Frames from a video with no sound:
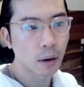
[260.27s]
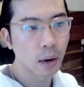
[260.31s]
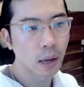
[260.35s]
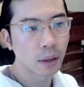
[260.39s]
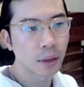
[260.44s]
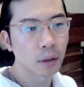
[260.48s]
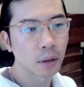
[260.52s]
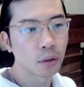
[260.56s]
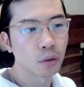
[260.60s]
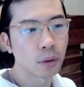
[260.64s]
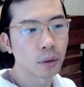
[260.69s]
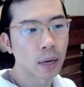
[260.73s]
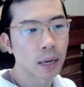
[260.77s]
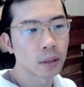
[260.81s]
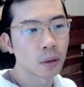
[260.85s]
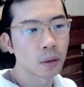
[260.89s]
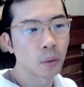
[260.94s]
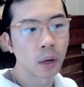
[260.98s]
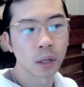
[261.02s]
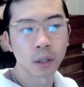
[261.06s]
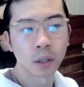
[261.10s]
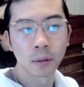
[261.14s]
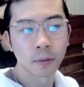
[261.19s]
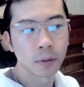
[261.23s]
I think
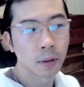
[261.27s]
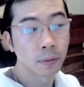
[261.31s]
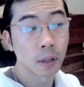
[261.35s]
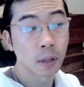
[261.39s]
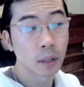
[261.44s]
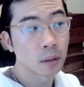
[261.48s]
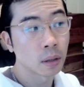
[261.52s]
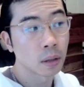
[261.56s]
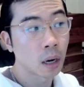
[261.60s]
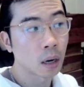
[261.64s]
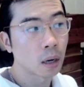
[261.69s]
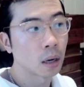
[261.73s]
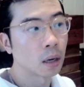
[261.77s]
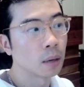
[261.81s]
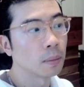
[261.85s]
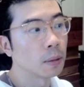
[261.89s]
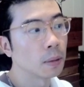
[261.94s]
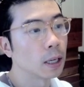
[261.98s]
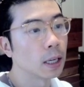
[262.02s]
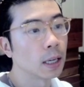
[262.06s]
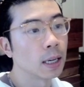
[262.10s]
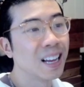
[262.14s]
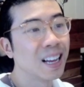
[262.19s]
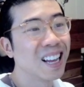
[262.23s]
2,150 is not going to
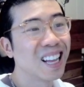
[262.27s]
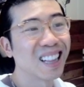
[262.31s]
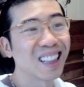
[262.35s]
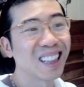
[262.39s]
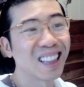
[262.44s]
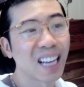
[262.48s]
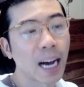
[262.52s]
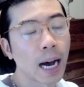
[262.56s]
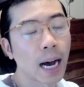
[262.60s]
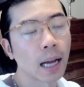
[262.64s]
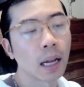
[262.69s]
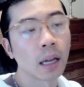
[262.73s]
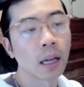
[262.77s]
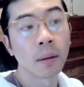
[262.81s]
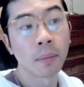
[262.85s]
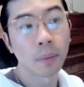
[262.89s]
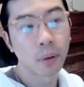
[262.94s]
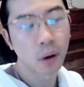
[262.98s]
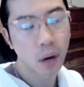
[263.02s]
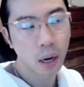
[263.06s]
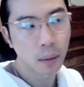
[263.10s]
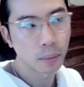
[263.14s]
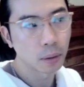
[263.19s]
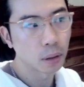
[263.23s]
be that
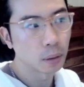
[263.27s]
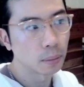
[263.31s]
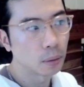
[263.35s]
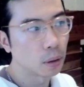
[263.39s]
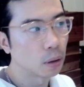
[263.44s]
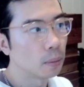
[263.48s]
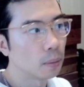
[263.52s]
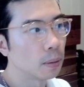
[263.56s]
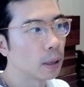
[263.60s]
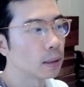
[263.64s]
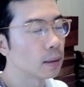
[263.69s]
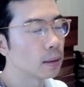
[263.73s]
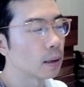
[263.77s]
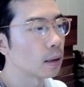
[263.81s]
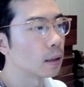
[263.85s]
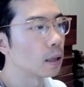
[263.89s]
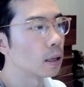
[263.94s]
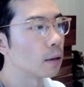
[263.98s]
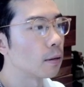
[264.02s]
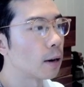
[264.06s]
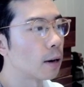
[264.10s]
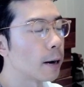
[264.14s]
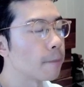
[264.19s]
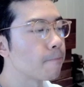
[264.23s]
improbable,
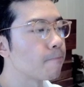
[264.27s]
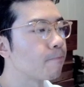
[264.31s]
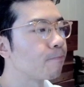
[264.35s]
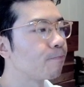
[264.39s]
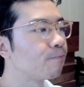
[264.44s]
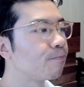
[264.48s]
basically, right?